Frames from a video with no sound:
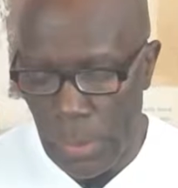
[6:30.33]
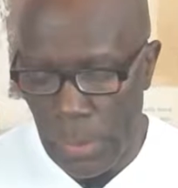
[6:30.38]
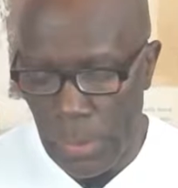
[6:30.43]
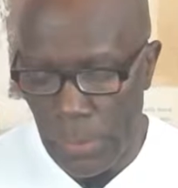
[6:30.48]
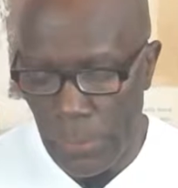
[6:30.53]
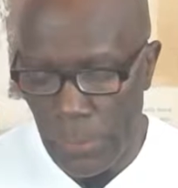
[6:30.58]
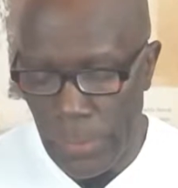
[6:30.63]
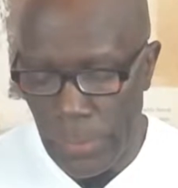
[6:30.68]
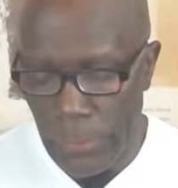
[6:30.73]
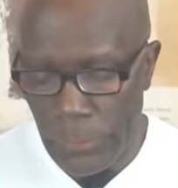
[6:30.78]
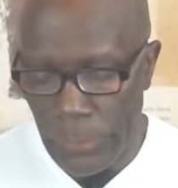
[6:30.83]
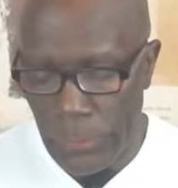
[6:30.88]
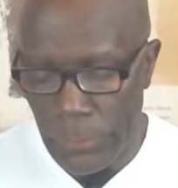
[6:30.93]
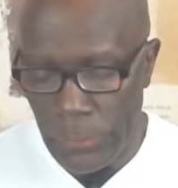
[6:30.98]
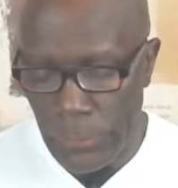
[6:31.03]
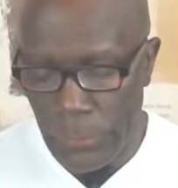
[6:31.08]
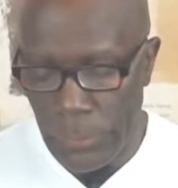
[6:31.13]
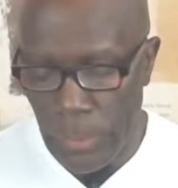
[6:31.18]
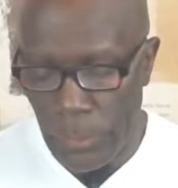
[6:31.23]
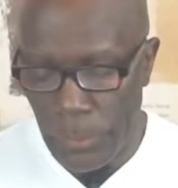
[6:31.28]
This
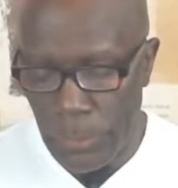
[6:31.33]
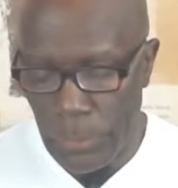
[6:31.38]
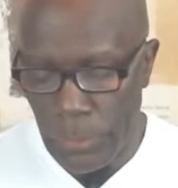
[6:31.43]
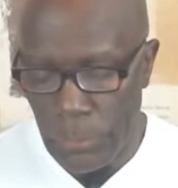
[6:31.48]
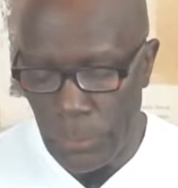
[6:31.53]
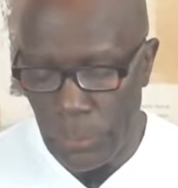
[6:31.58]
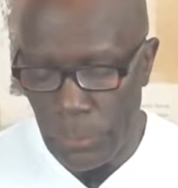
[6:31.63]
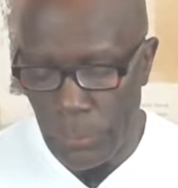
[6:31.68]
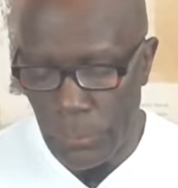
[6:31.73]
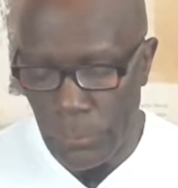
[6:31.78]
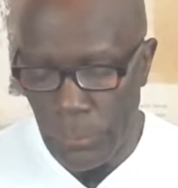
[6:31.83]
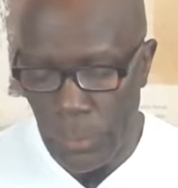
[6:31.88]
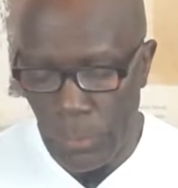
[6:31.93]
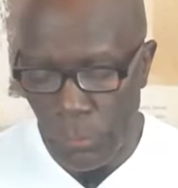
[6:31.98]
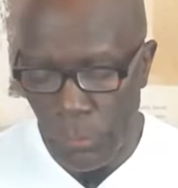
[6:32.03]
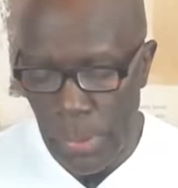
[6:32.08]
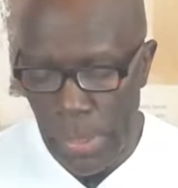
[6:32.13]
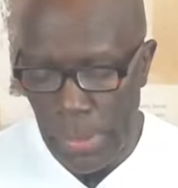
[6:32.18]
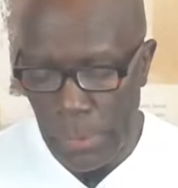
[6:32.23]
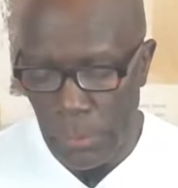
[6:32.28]
is simple,
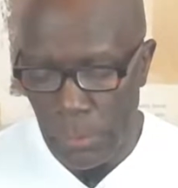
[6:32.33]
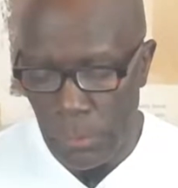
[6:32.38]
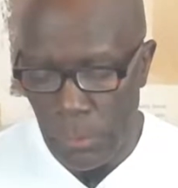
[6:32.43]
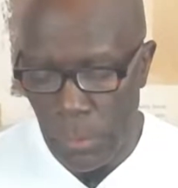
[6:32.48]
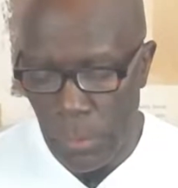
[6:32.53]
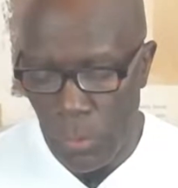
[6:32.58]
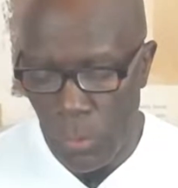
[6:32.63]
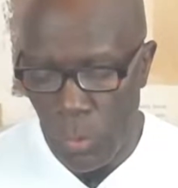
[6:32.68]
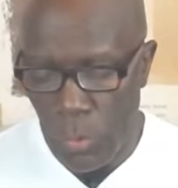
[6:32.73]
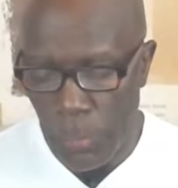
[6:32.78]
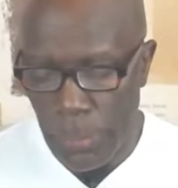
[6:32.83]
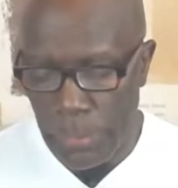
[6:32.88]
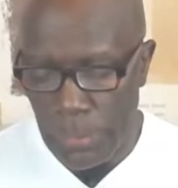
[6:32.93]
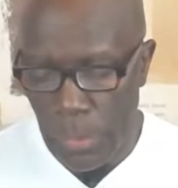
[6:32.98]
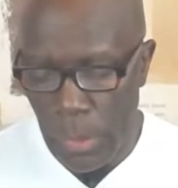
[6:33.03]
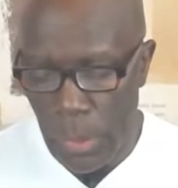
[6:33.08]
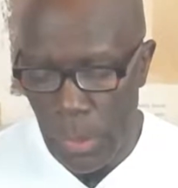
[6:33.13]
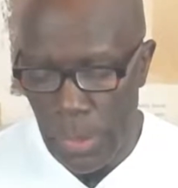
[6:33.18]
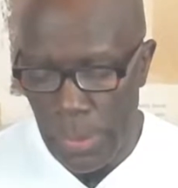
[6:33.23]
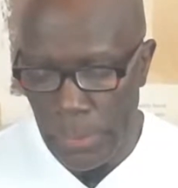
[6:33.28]
direct,
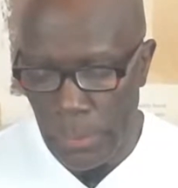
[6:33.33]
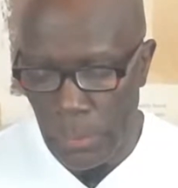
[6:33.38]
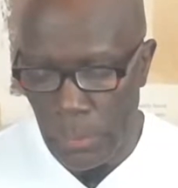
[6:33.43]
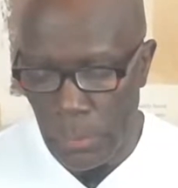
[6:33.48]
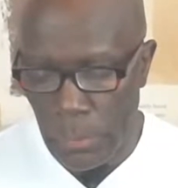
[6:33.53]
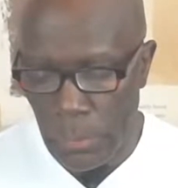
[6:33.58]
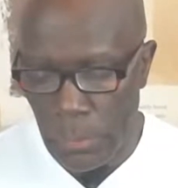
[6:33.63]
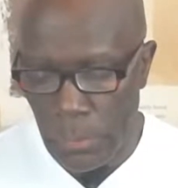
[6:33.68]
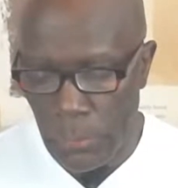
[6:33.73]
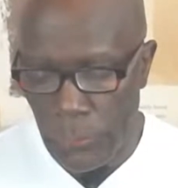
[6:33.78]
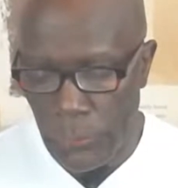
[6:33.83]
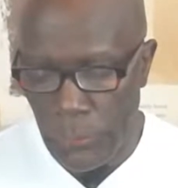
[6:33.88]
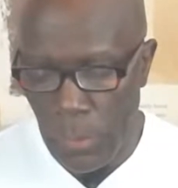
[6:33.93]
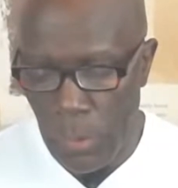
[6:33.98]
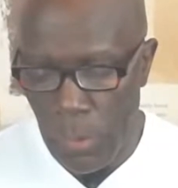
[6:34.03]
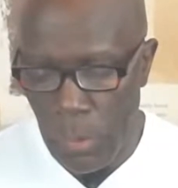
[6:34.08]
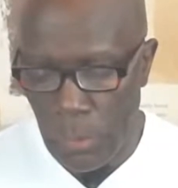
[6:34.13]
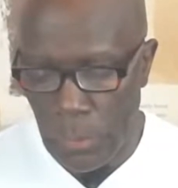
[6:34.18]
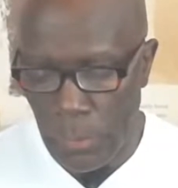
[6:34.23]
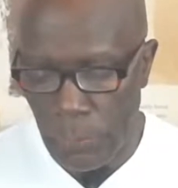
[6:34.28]
open-hearted
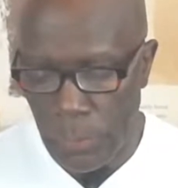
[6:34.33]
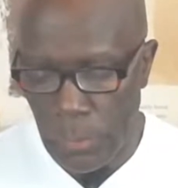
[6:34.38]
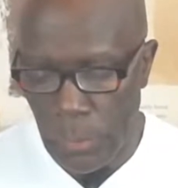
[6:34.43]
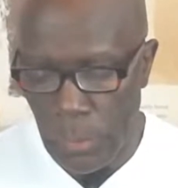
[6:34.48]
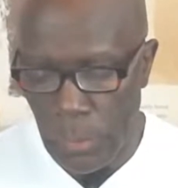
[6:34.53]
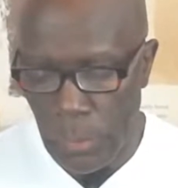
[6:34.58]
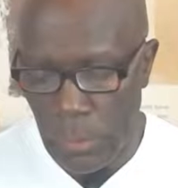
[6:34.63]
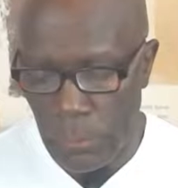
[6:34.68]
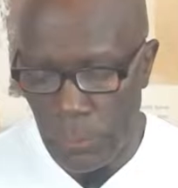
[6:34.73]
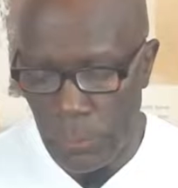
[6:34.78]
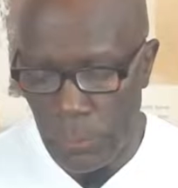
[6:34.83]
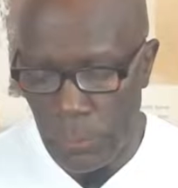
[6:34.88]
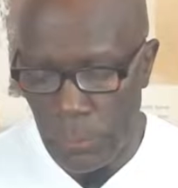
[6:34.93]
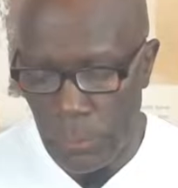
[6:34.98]
song of love